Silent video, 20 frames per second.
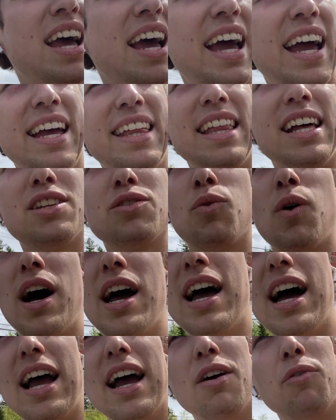And that's
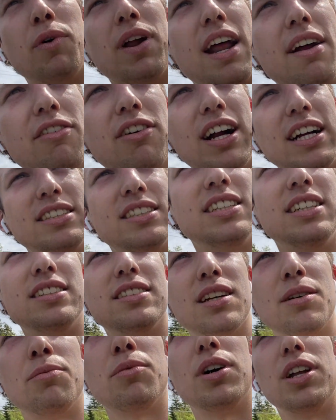why whenever I see
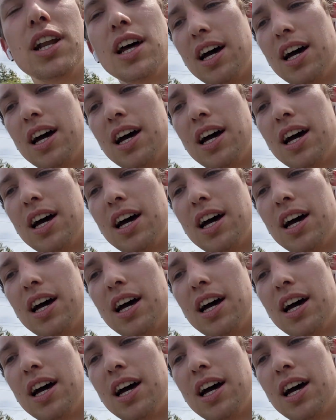someone,